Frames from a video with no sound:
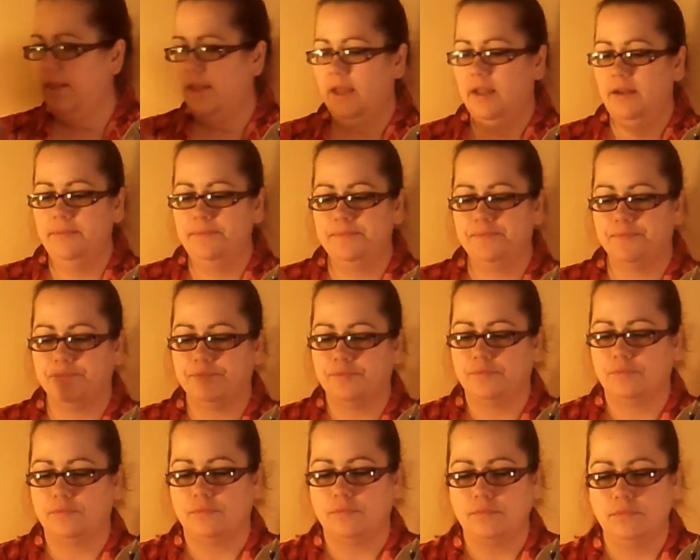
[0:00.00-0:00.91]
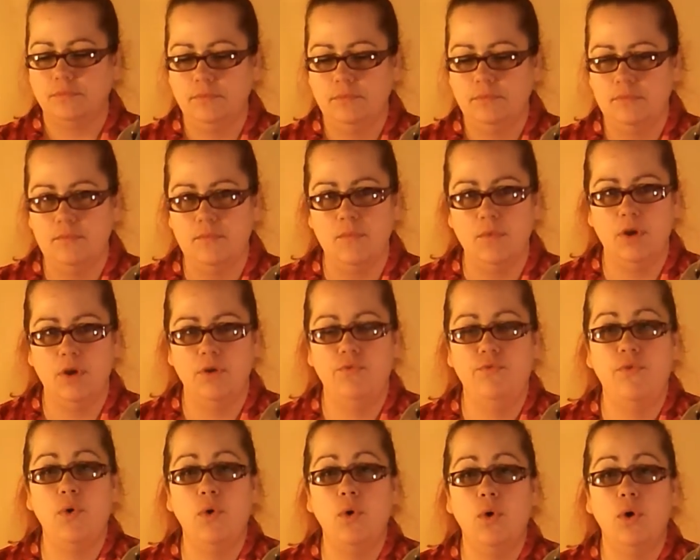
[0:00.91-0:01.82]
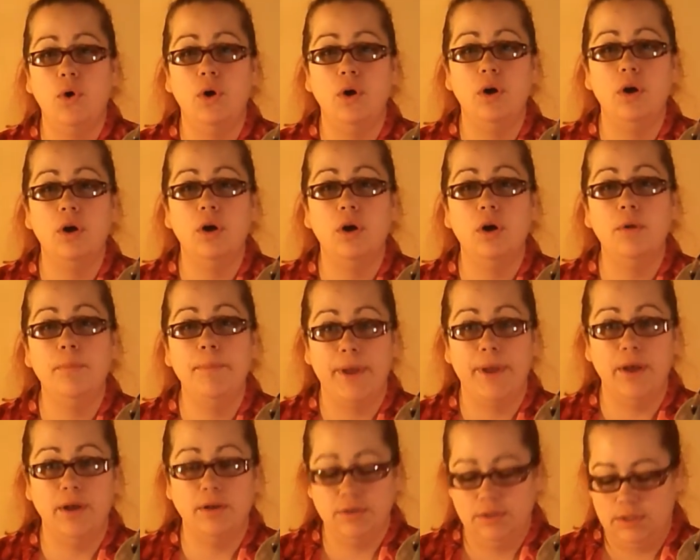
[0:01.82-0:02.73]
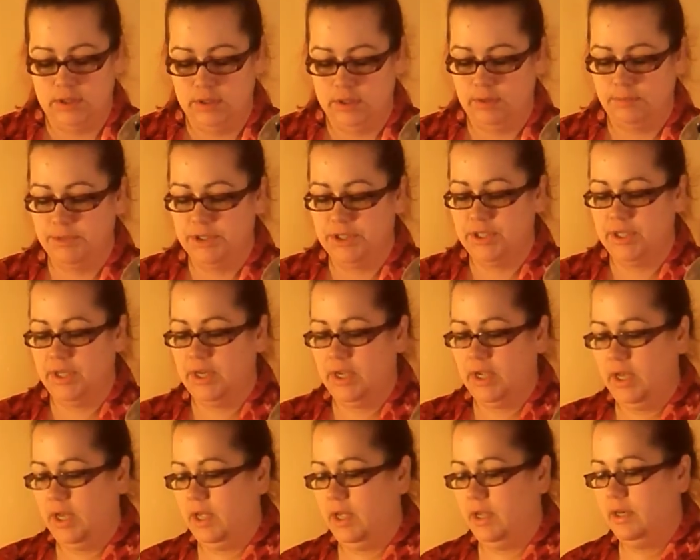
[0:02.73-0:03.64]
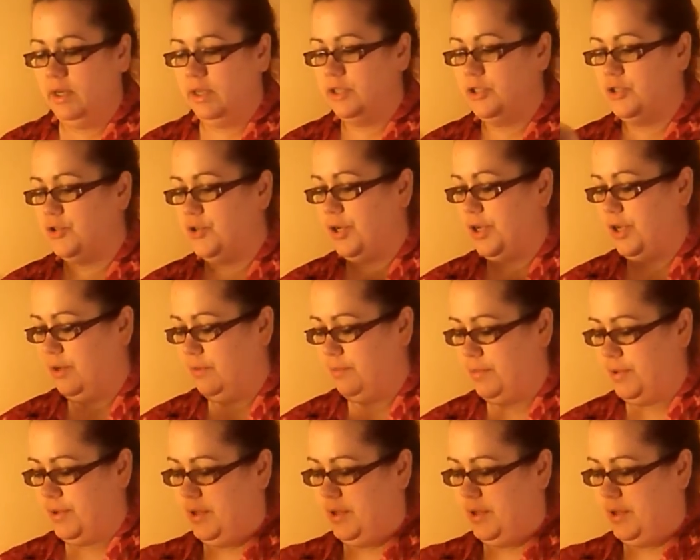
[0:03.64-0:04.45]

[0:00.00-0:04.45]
then for her belt, I'm just going to cut a strip